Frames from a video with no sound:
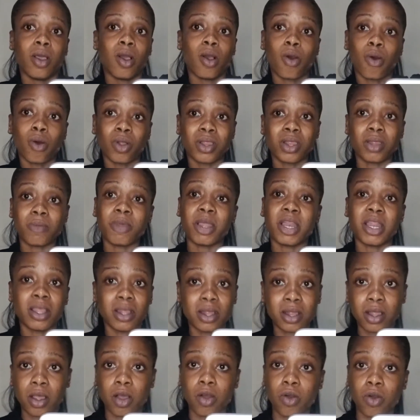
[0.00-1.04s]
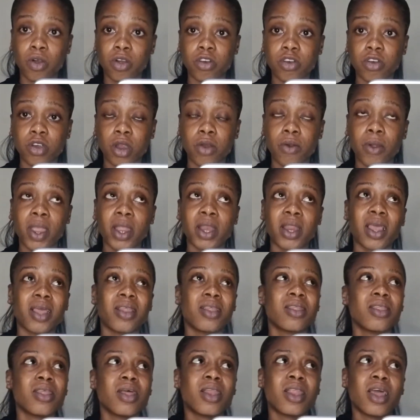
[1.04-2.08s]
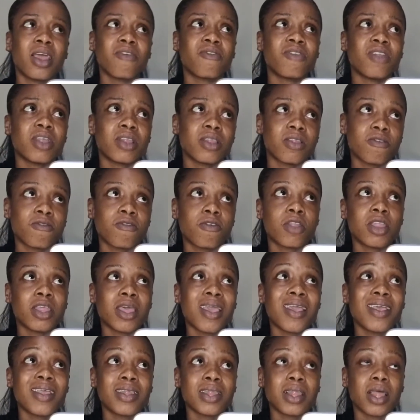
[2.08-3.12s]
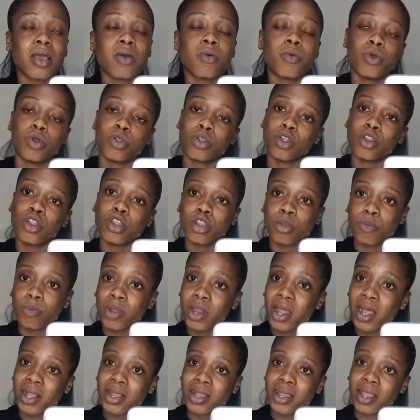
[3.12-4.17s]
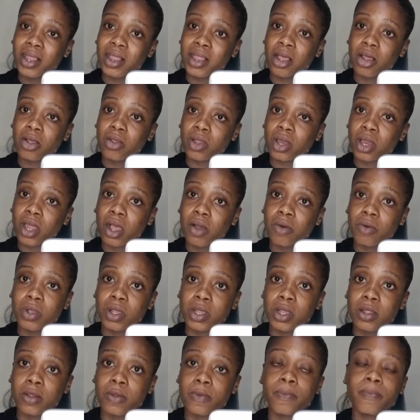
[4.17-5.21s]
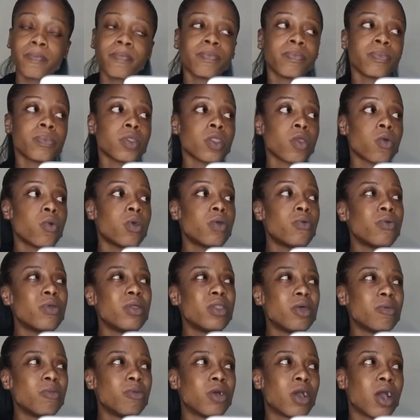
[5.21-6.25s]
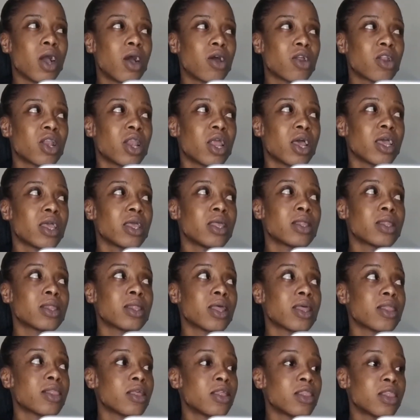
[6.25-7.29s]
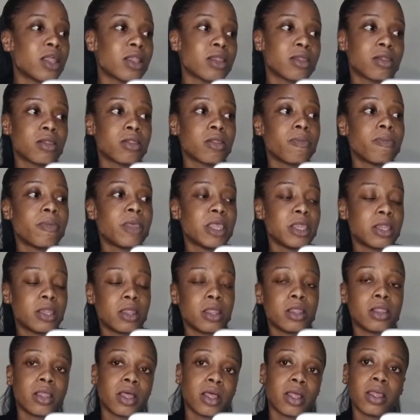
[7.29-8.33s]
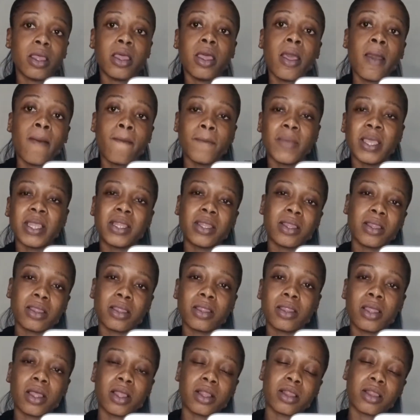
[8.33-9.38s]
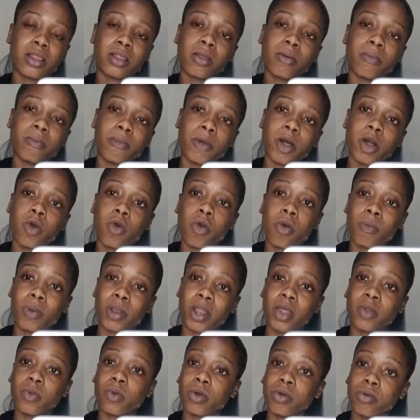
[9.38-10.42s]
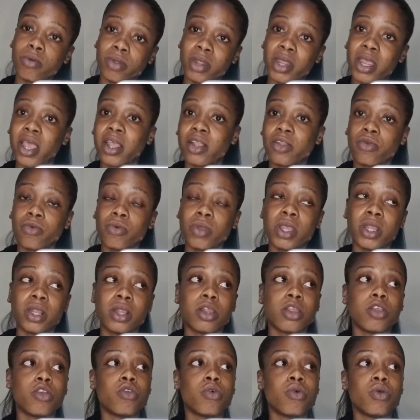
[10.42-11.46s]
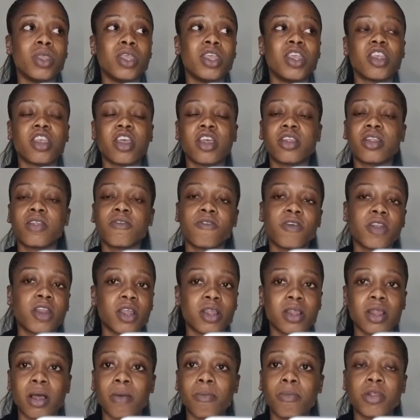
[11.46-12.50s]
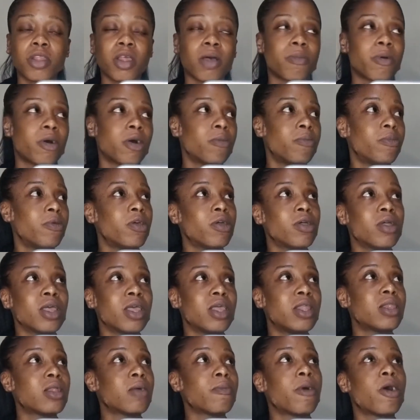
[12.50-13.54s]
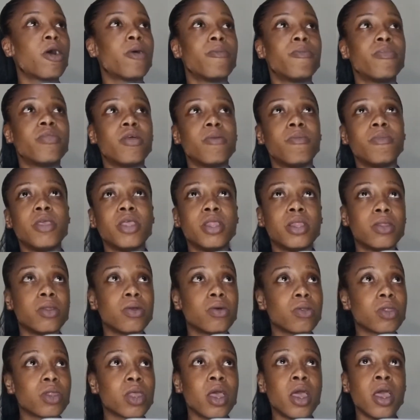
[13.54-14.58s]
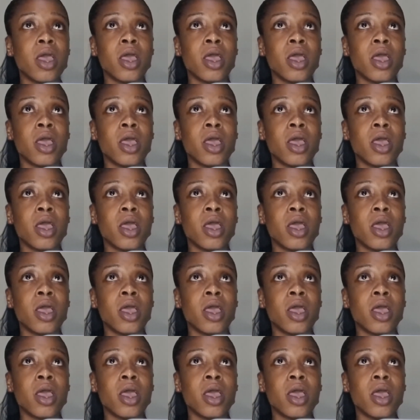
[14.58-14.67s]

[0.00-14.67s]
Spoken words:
got him an instant contract, right? I think the life lesson for there is that we also need to put our 10,000 hours in. When we read the book Outliers, I think that's the basic thing that Malcolm Gladwell reiterates. He shares different examples about Bill Gates, about the Beatles,